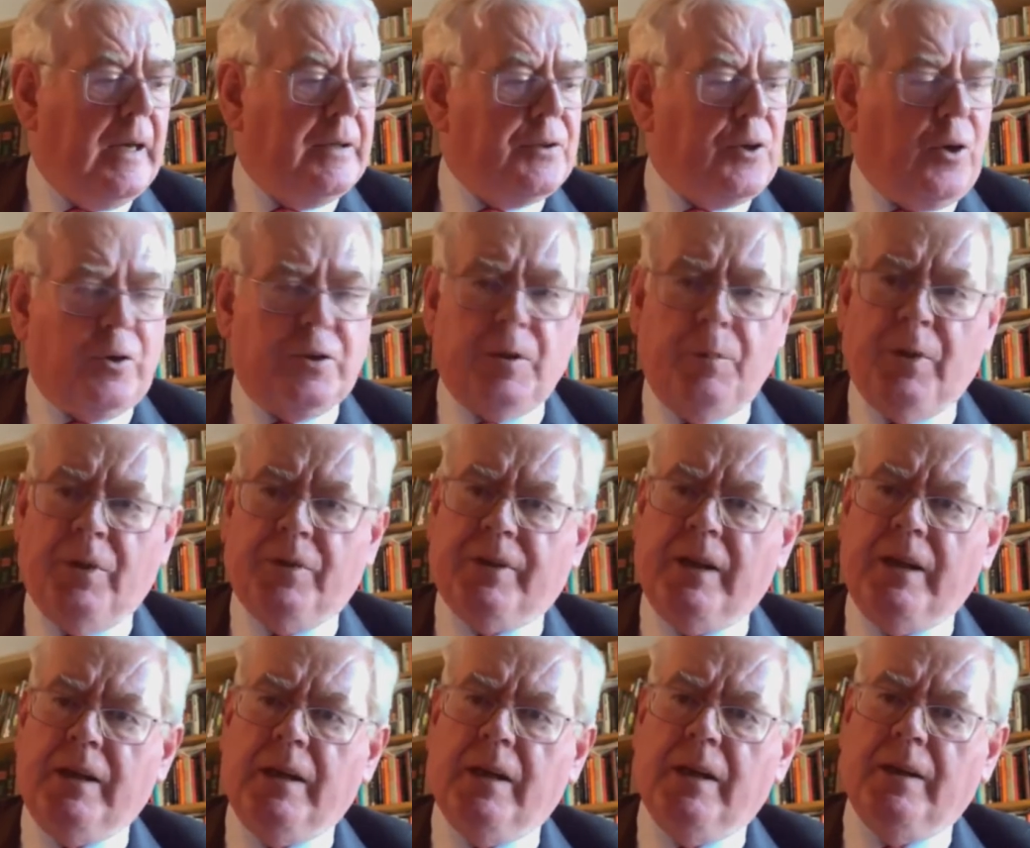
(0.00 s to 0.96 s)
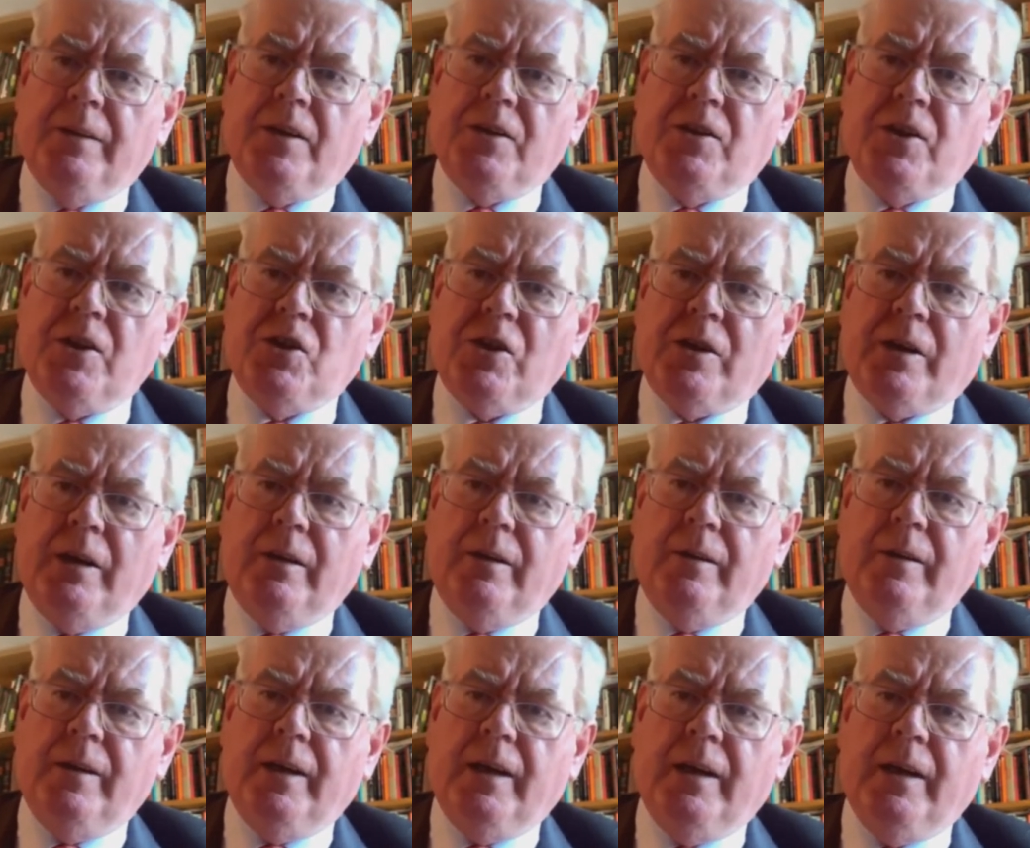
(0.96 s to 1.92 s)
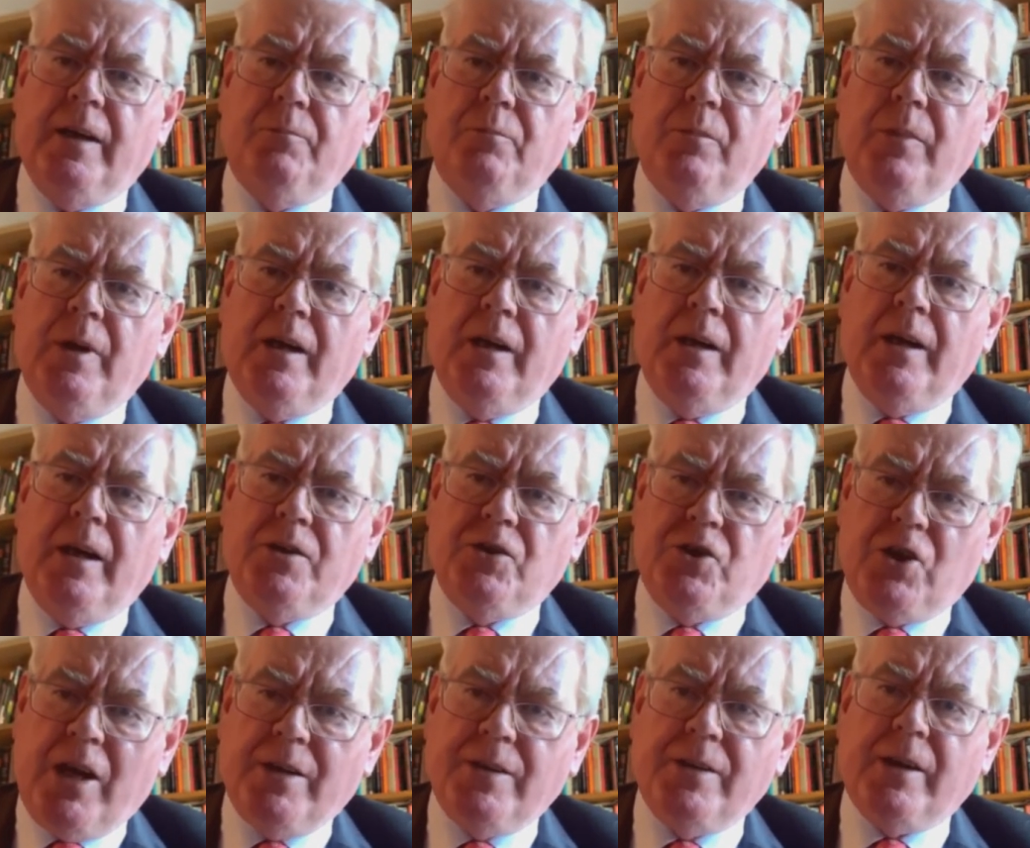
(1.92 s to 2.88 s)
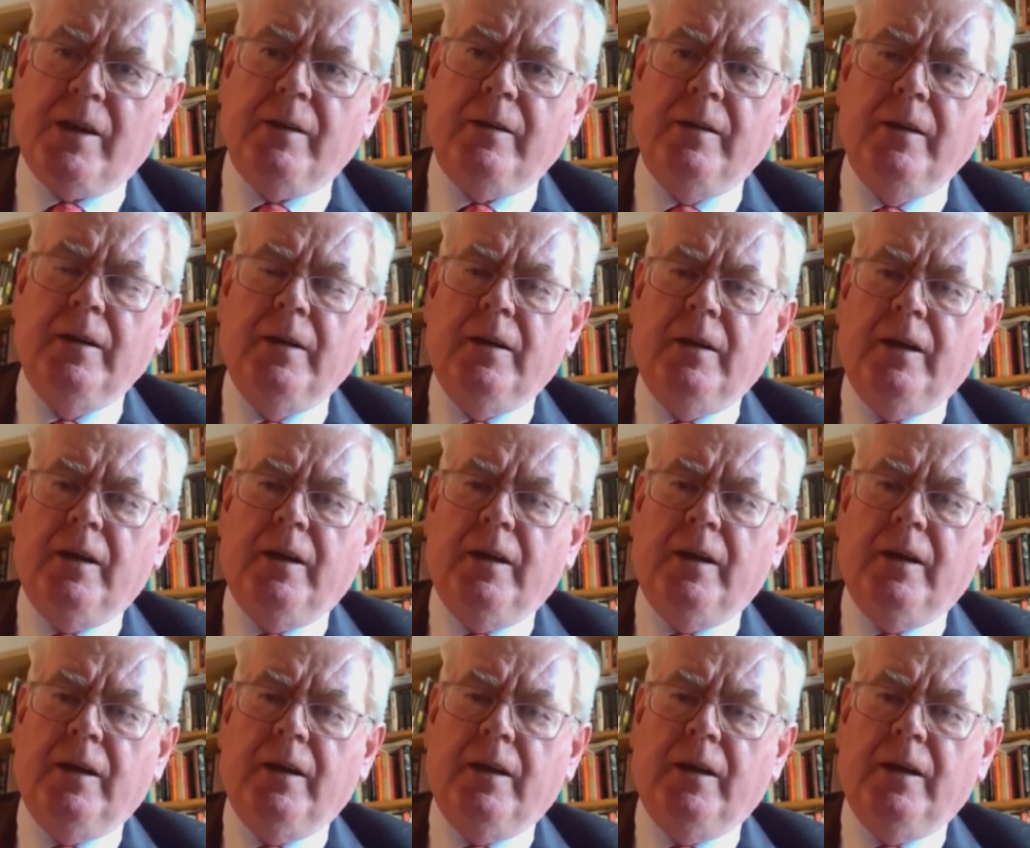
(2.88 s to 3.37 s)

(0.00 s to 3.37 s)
talked about the digital agenda.